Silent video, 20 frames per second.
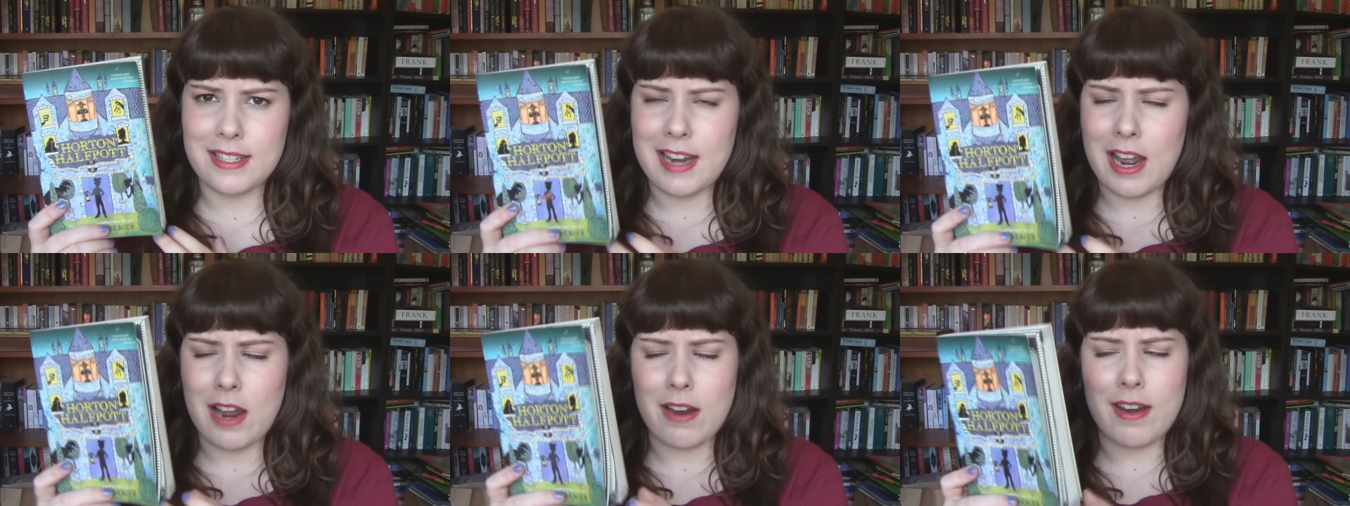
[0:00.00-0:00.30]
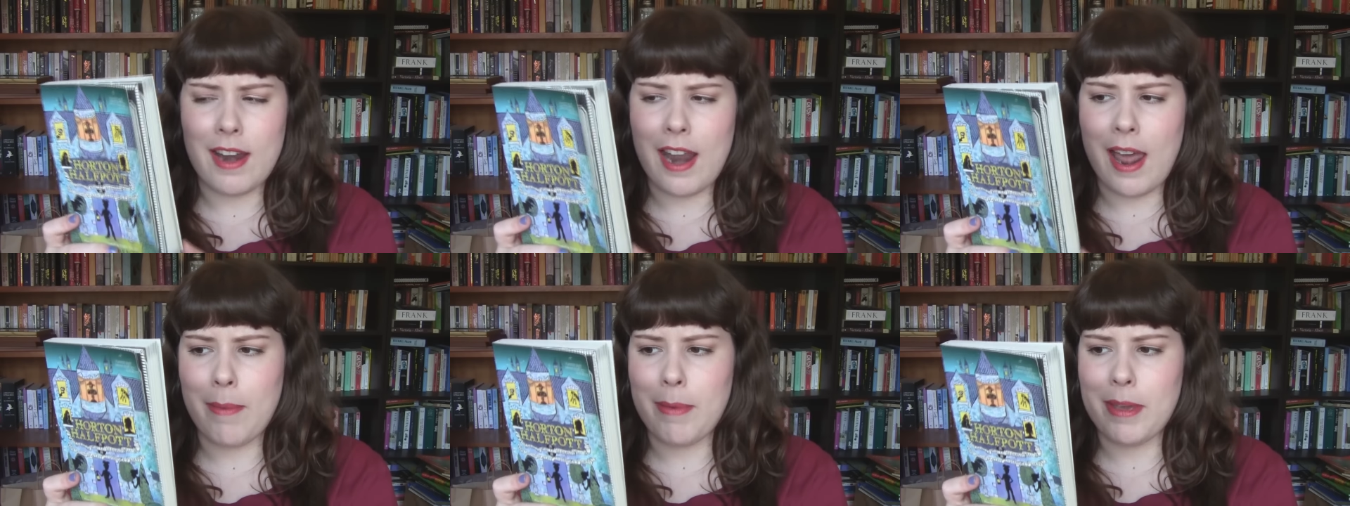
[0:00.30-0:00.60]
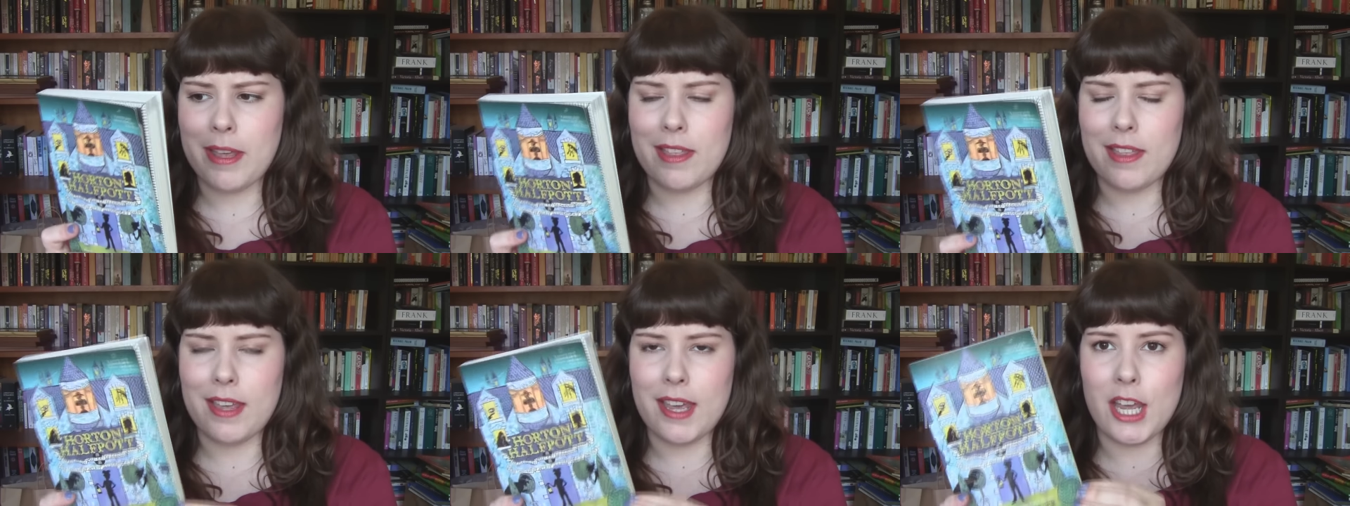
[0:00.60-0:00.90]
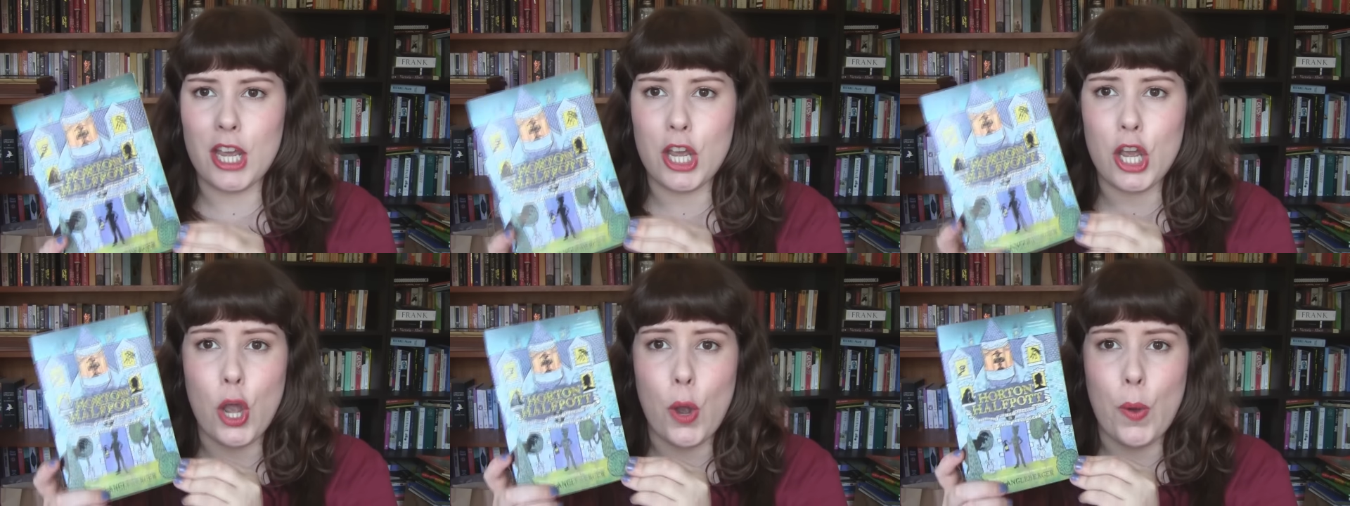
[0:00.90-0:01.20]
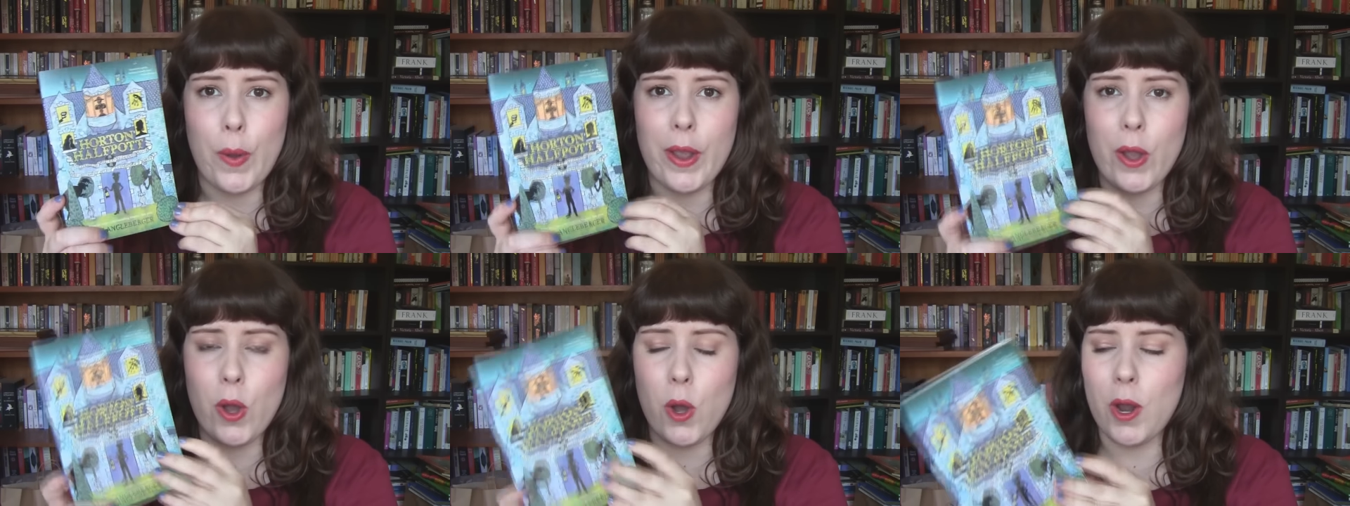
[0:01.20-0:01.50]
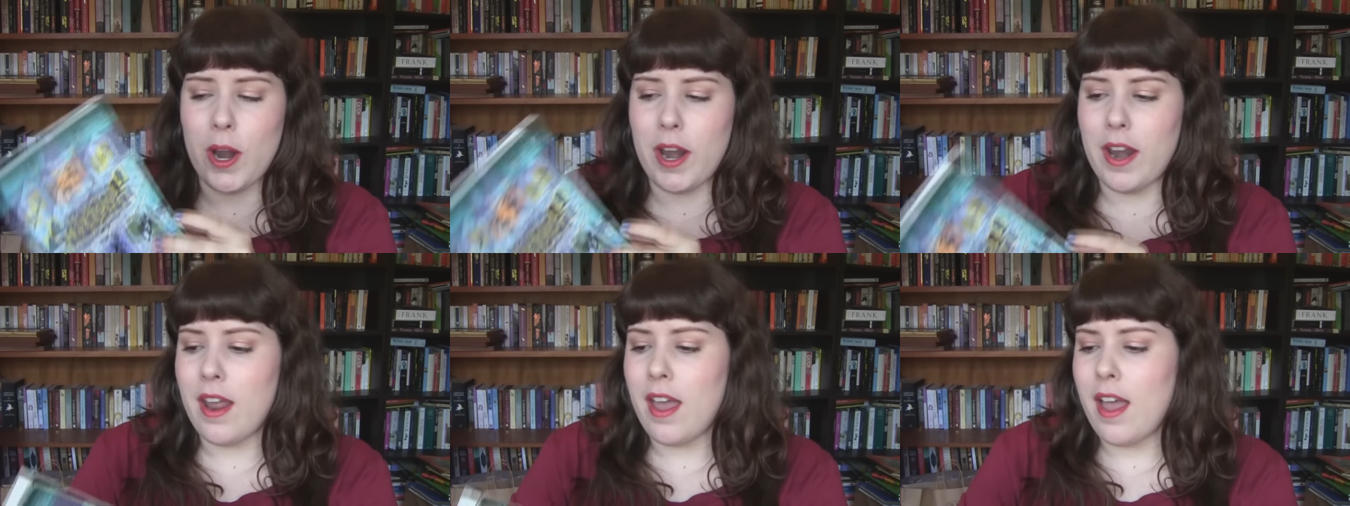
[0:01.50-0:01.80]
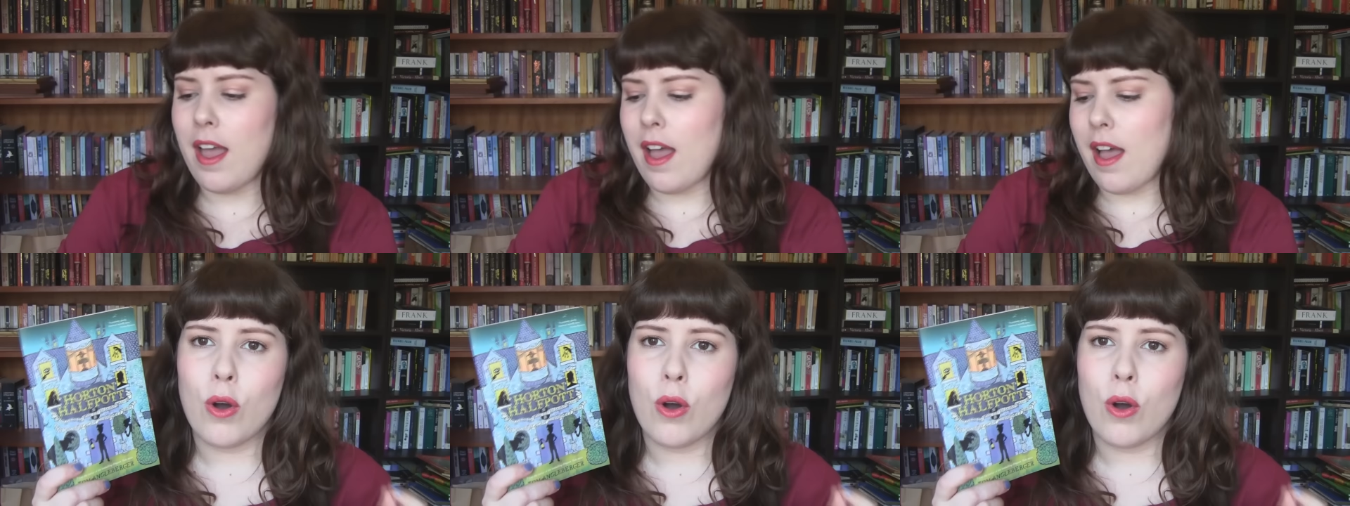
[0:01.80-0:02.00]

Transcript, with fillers: Downton Abbey thing going on.